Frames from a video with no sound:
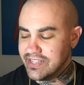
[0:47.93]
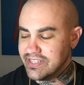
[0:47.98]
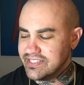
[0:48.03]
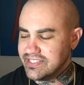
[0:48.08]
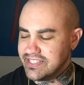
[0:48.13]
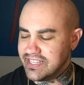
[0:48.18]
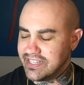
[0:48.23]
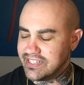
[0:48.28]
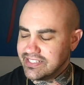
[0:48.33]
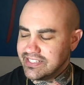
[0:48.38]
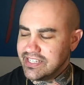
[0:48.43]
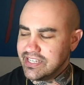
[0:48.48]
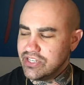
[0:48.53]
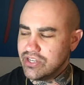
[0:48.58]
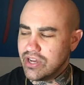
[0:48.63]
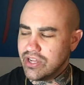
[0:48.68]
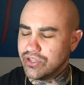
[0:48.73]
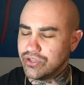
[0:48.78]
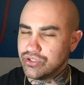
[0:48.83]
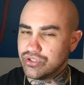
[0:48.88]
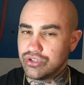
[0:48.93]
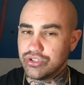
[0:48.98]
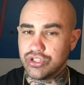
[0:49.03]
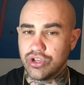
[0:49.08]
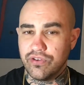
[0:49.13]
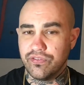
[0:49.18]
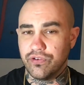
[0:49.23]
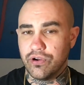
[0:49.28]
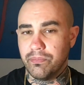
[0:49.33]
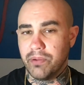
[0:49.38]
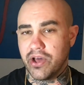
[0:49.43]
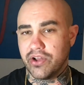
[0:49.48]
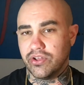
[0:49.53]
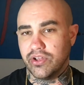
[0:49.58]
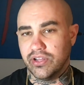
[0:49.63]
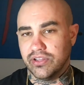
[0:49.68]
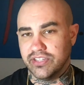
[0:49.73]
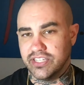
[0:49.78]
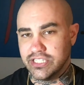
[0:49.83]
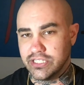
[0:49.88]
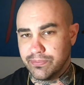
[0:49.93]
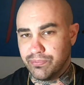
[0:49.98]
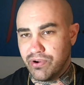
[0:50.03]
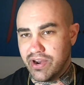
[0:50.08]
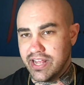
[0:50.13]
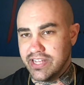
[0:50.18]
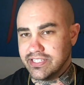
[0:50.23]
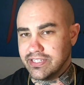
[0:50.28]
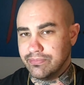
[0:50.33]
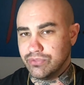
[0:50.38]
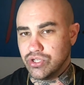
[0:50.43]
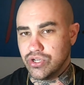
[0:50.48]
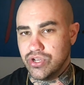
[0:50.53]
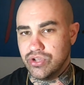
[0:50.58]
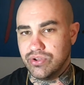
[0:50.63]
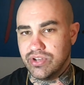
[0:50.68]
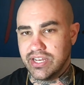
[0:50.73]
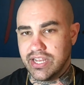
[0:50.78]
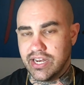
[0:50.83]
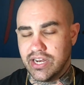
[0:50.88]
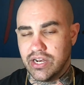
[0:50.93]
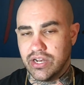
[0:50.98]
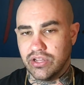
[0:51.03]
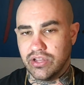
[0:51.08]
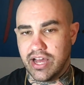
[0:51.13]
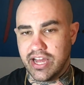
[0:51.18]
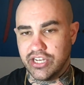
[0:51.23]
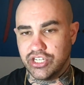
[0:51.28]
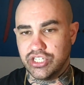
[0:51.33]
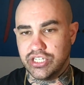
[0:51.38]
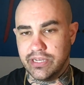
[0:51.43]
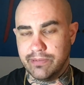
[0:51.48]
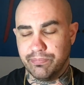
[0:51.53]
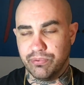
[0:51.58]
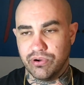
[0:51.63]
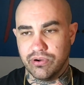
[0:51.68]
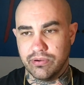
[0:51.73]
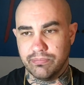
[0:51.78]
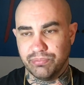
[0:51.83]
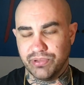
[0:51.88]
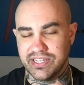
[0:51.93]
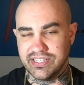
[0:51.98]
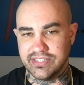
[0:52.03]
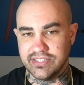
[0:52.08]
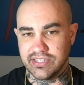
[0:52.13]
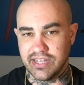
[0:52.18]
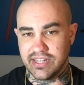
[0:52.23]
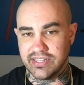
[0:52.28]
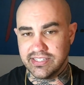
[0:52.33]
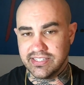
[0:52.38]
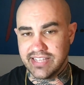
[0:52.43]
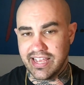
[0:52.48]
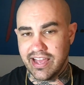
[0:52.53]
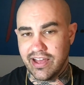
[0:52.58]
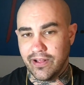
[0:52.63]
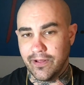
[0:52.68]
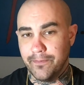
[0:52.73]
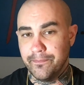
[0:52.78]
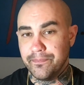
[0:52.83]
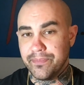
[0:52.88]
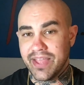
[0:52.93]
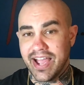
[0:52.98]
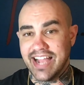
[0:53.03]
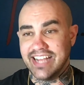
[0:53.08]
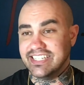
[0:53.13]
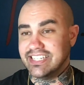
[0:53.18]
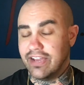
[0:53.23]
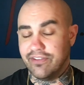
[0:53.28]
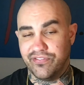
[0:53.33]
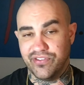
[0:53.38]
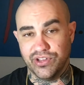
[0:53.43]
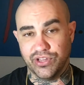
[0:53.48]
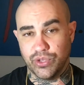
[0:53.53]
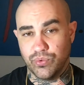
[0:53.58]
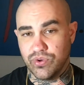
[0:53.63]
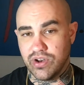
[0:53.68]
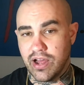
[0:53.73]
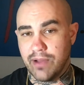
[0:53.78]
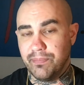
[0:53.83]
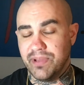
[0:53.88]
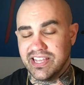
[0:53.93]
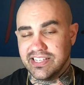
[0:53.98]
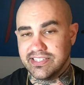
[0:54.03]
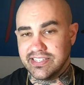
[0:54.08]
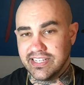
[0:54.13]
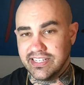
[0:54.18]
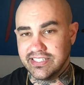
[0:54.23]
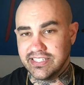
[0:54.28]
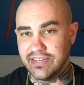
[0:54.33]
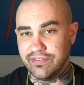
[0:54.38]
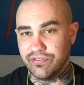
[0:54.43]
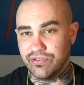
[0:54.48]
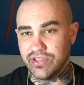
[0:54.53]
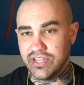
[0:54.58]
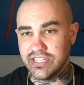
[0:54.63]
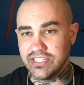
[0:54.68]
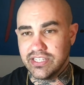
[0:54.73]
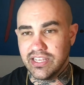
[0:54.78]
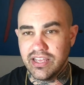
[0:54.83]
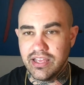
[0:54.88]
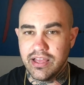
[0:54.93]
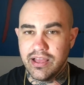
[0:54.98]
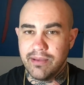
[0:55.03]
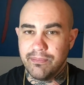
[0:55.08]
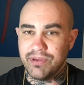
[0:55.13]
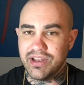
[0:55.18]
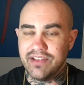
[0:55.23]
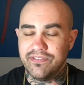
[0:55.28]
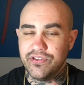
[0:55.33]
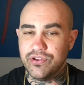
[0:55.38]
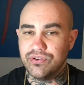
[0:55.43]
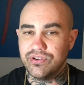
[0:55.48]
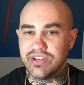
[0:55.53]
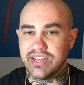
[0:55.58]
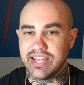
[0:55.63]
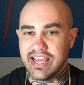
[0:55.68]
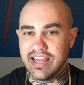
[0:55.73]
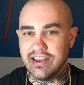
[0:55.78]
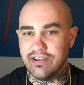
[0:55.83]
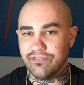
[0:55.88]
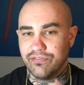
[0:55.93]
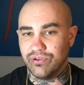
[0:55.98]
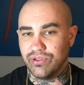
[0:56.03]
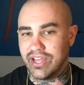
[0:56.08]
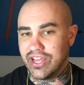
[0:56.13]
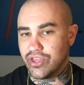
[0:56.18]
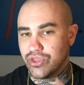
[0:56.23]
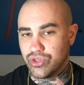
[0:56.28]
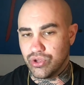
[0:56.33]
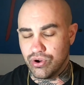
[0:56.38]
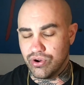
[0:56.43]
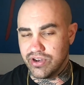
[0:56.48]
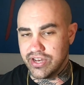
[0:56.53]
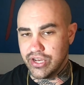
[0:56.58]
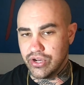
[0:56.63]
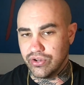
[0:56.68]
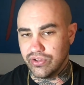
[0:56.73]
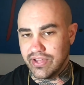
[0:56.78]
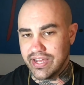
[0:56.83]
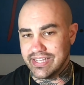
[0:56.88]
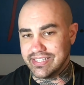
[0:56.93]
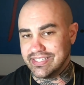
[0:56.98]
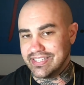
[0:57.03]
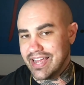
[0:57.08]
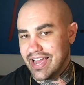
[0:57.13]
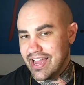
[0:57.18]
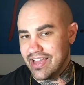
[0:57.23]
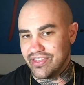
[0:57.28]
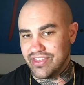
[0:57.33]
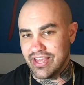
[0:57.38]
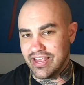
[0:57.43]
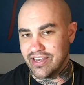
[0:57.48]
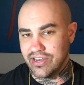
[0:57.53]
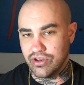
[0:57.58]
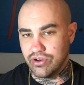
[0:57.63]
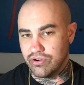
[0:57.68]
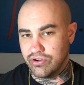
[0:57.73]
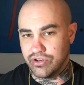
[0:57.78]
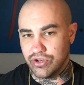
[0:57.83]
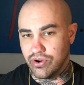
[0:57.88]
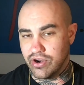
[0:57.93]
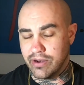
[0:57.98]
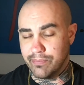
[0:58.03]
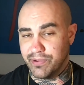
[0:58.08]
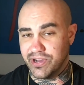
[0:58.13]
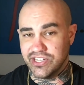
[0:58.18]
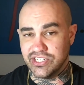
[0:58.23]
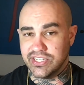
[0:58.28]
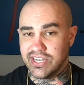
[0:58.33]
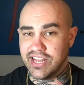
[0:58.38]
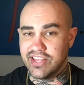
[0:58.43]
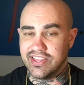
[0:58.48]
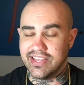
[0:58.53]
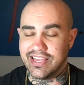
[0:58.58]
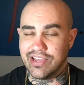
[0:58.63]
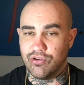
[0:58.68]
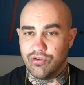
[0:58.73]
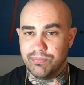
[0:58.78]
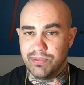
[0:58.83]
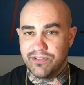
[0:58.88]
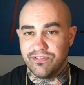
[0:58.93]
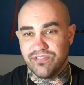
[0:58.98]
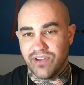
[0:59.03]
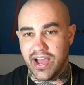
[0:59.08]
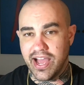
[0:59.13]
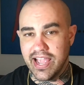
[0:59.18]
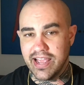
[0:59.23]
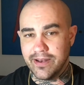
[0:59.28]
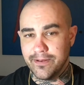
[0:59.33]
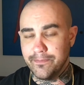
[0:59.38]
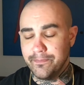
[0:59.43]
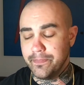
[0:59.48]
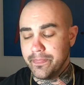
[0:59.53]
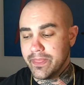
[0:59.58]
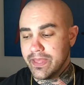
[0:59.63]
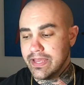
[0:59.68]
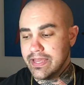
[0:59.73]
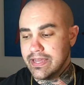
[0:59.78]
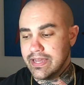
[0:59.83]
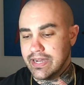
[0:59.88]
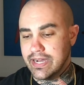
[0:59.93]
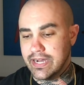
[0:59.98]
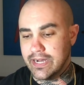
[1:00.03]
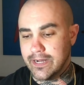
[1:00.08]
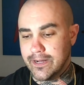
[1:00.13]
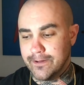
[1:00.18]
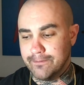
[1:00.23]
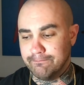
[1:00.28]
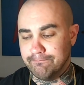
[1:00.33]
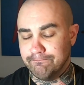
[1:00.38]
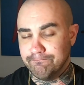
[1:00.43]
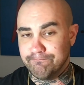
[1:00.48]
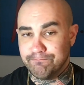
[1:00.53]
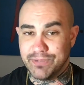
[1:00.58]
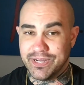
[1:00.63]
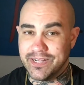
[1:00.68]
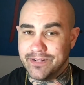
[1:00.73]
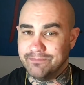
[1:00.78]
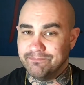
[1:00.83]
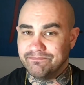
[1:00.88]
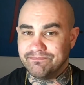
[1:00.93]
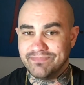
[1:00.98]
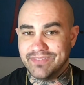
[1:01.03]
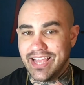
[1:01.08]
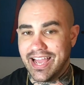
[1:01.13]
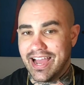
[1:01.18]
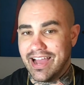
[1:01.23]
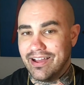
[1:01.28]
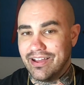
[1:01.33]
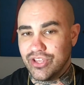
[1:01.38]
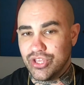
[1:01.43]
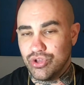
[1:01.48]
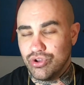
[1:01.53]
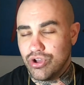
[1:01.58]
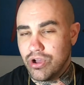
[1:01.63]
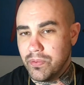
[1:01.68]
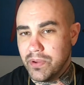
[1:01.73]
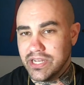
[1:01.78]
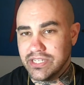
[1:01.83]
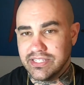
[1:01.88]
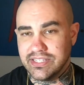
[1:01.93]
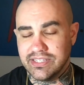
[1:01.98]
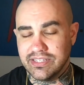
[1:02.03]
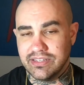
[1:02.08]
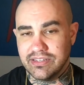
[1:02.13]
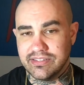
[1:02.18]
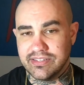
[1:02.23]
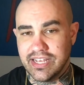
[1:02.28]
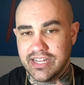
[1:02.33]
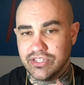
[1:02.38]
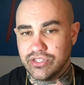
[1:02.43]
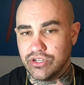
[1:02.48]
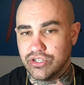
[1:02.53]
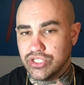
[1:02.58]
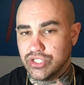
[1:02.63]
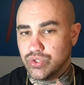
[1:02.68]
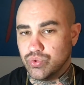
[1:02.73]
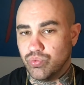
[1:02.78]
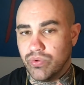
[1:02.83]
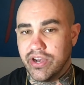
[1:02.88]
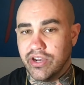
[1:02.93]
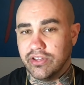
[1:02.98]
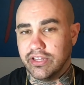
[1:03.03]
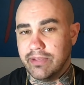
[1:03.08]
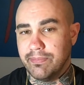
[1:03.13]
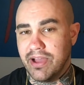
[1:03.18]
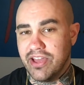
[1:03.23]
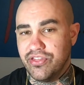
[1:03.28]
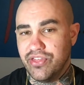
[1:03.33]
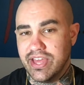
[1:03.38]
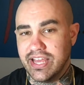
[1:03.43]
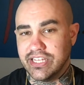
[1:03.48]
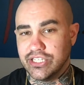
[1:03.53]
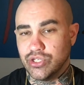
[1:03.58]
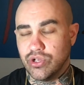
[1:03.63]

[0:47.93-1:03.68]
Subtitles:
$60 or so for a bottle at list price. I'm sure you can get it a lot cheaper places on sale. I definitely would not pay 60 for this. But if you could get it for like 30 or less, yeah, and you know, you're on a budget, I think it would be fine. But yeah, Hugo Boss scents are just rarely my thing.